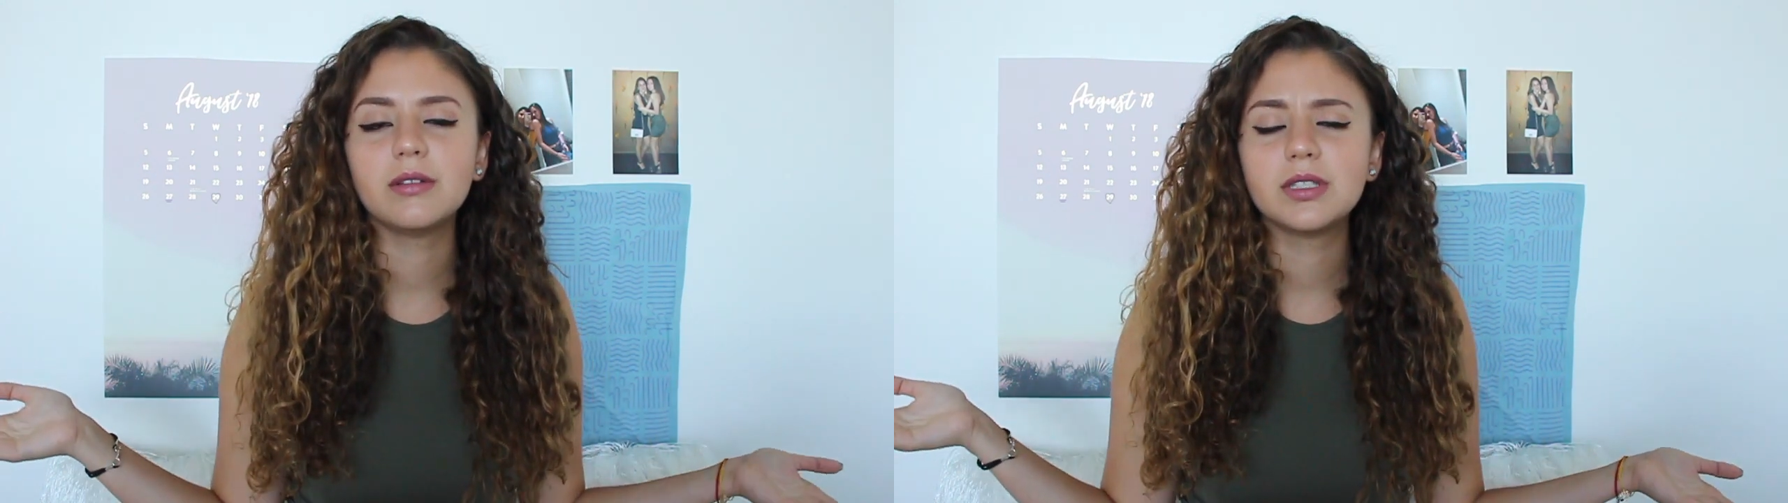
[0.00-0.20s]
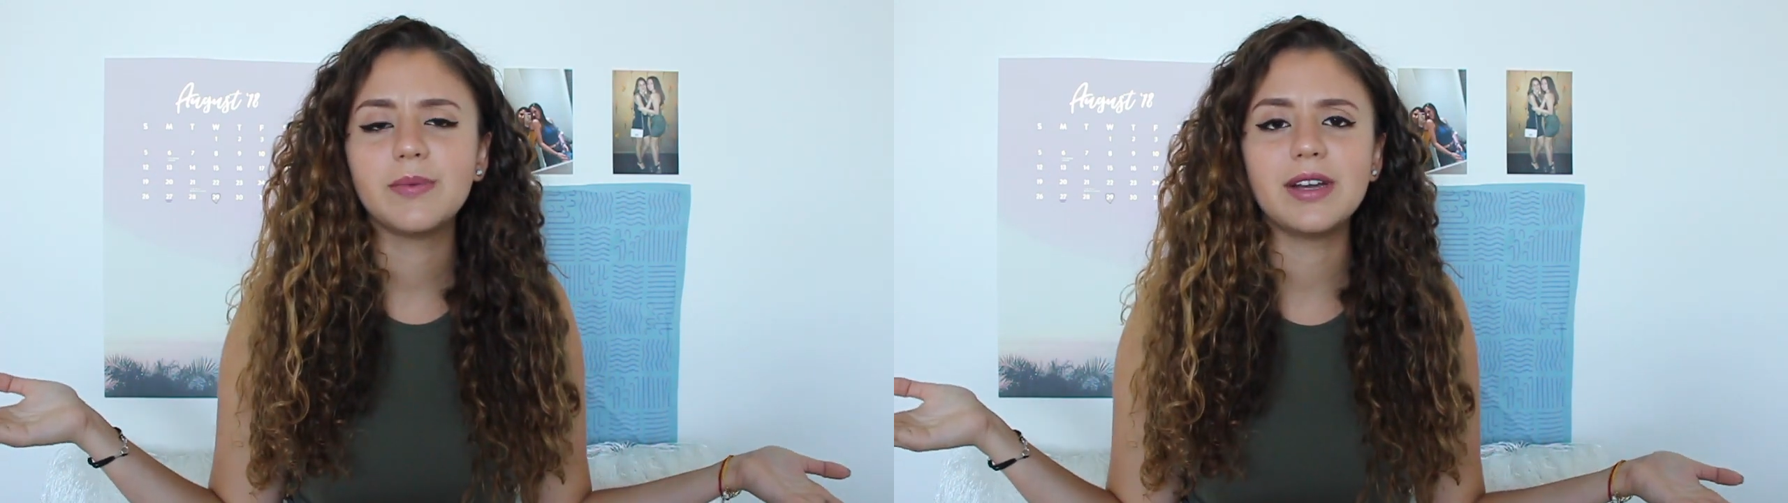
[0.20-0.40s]

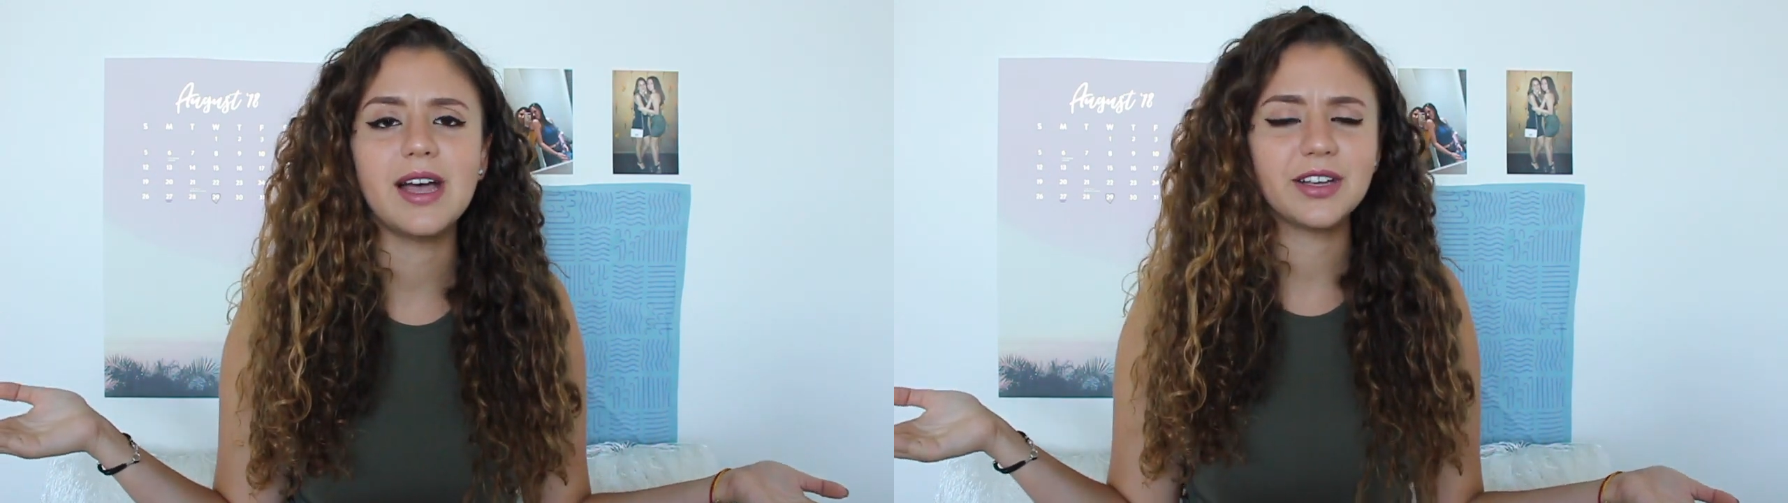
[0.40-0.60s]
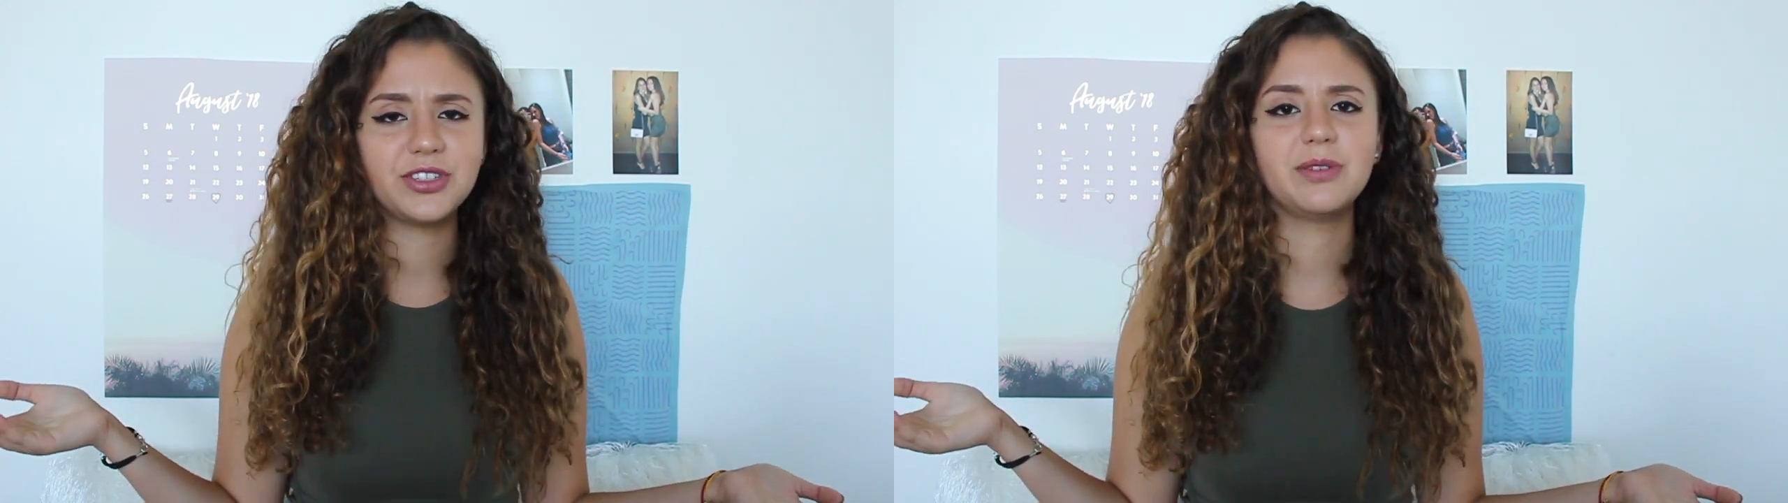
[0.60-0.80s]
spend
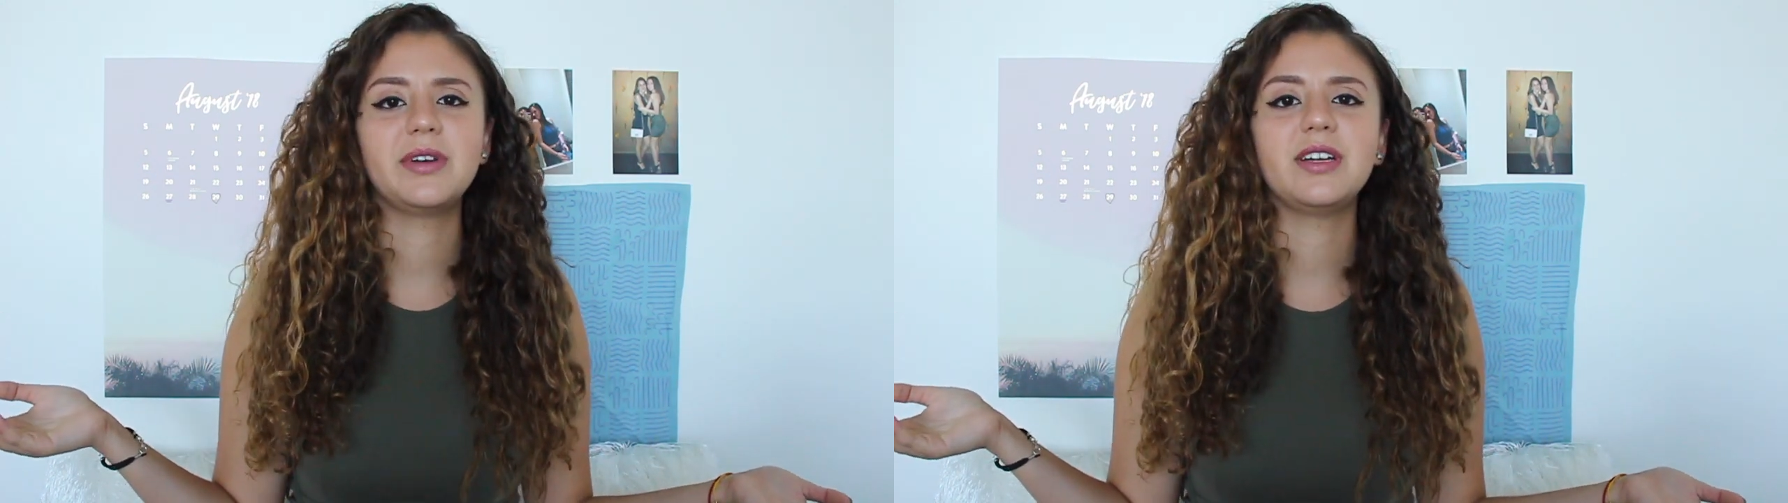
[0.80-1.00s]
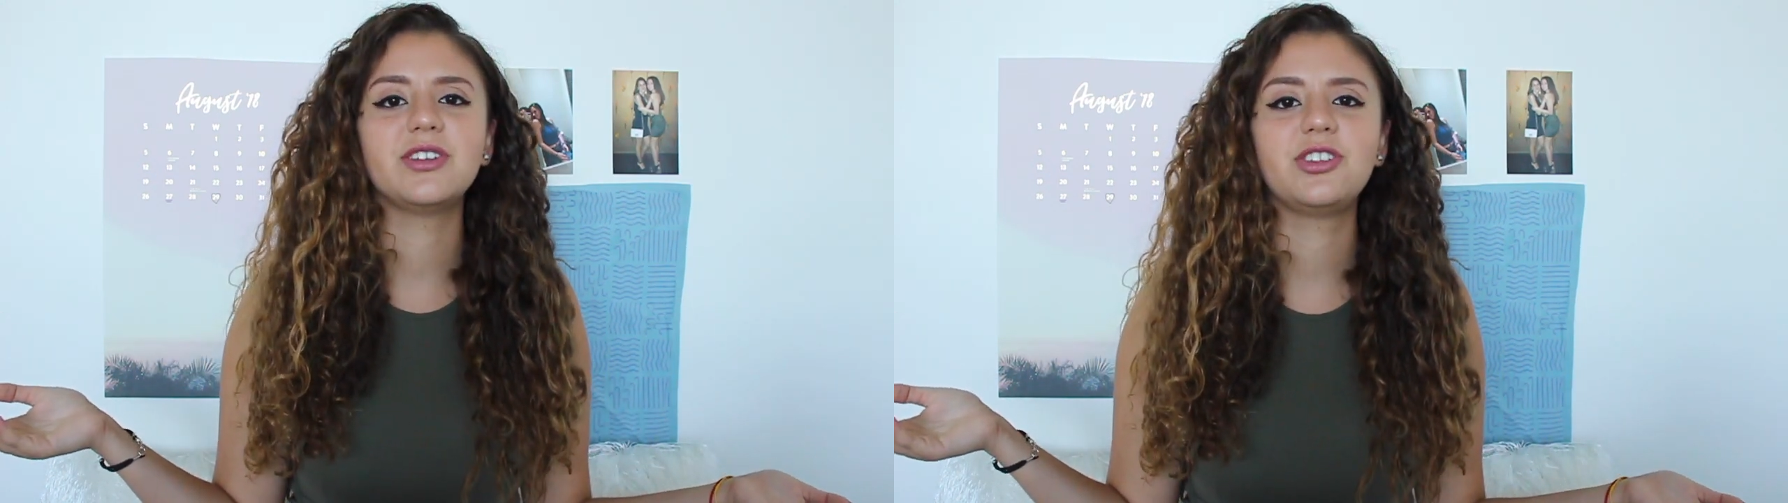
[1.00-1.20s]
extra
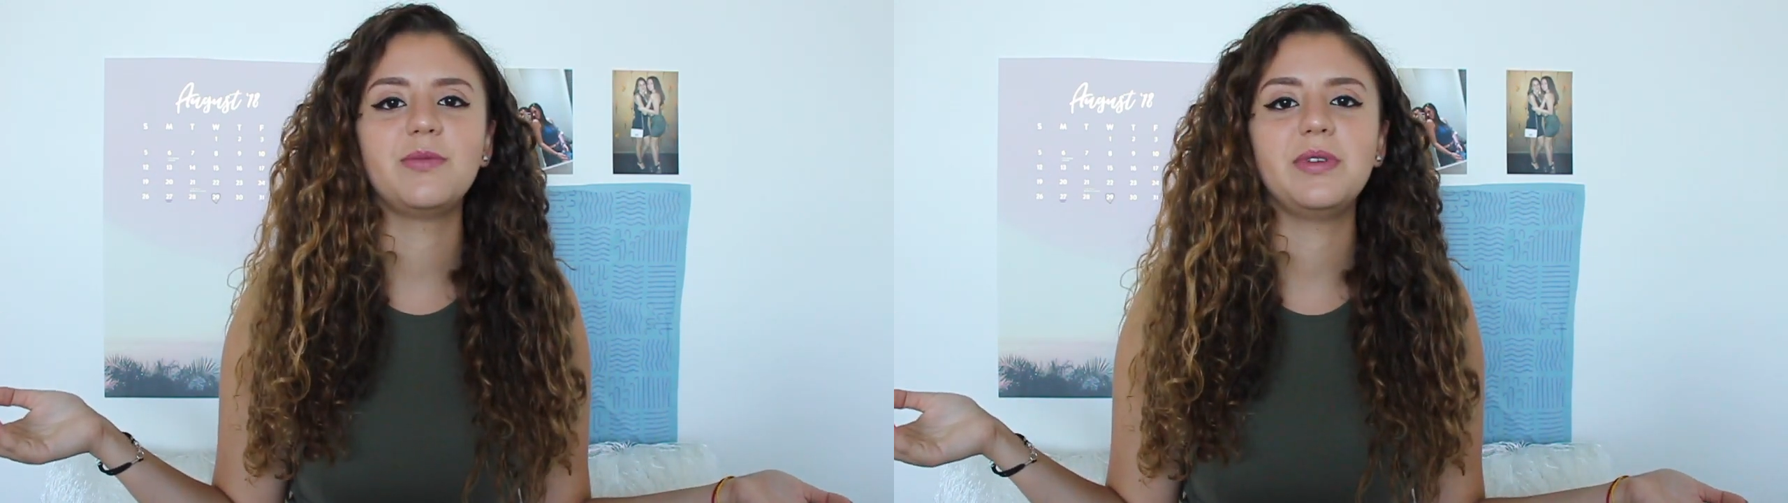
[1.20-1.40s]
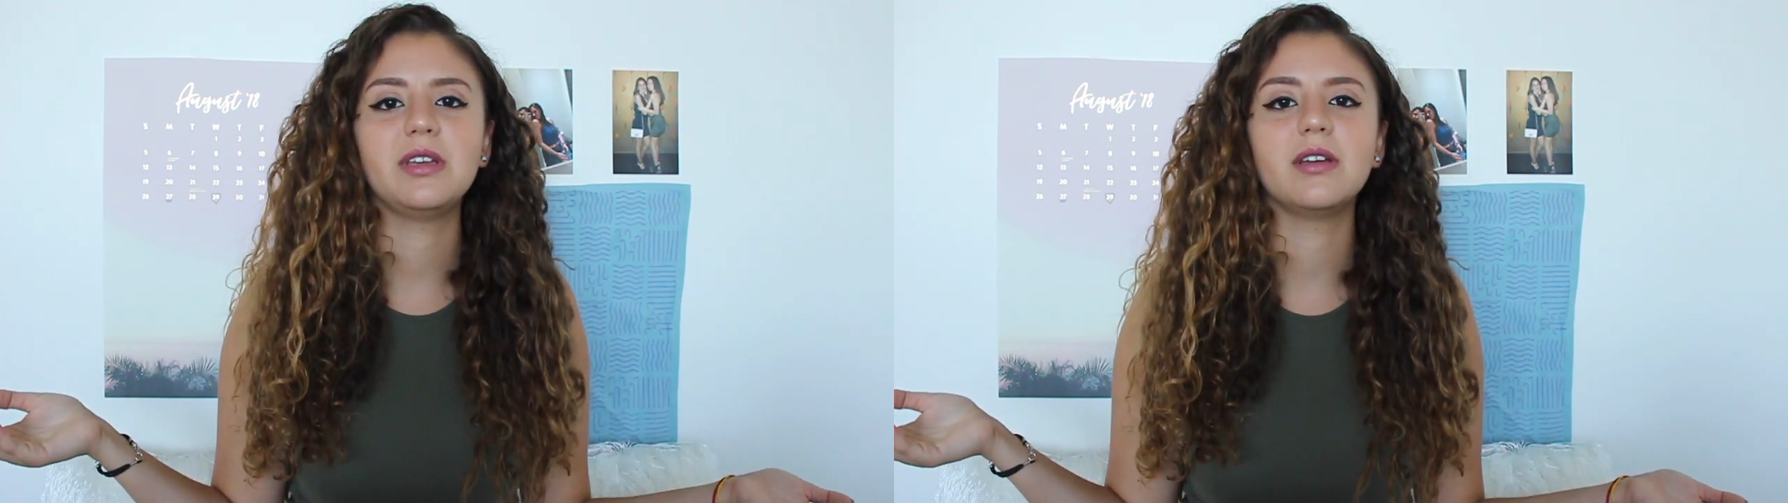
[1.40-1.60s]
money on
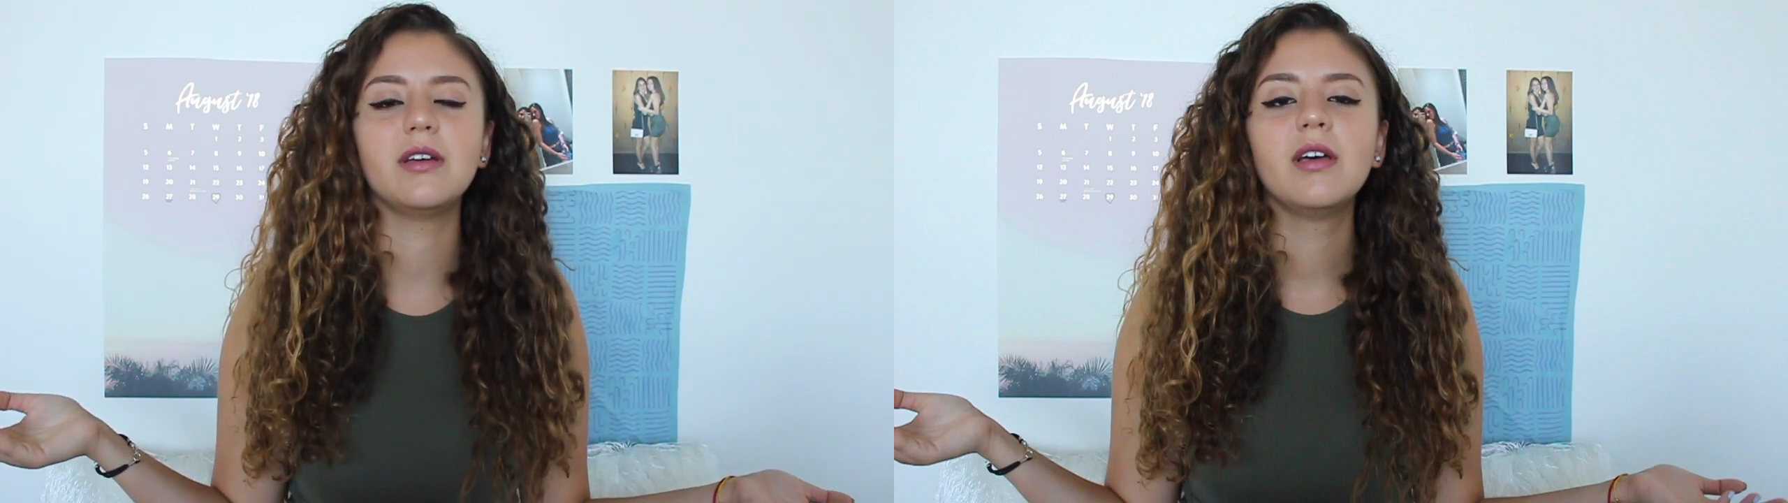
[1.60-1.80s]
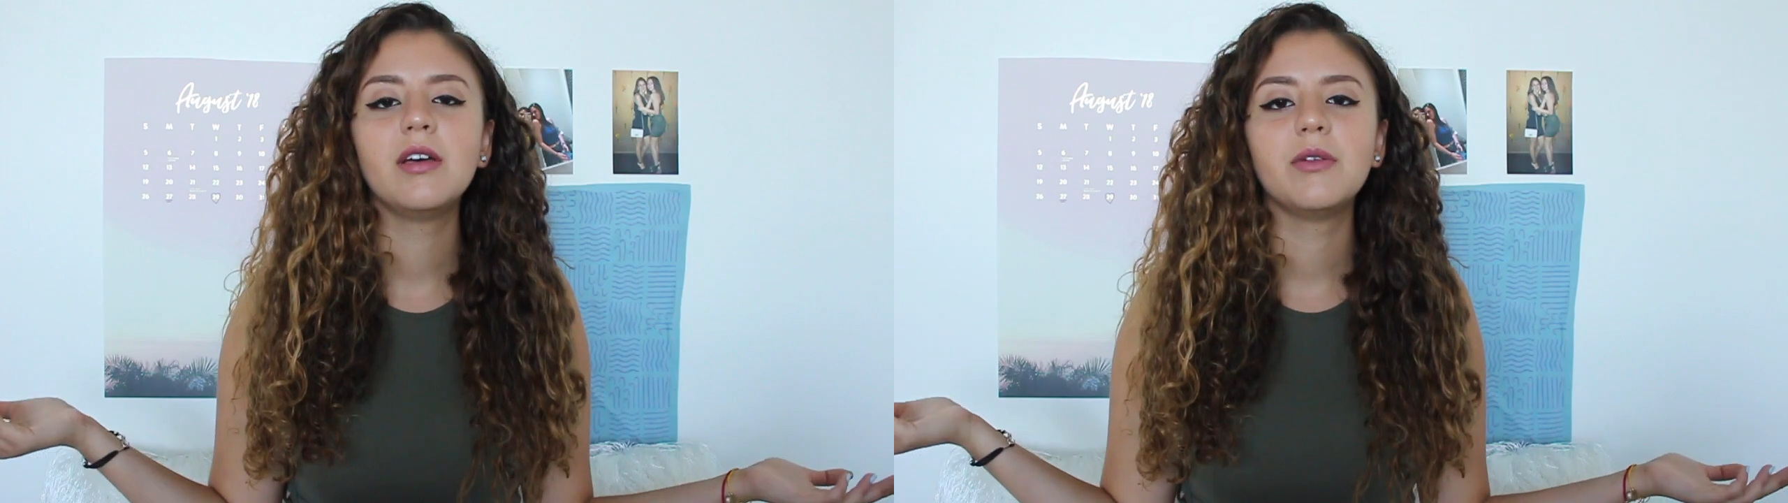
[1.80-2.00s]
shipping it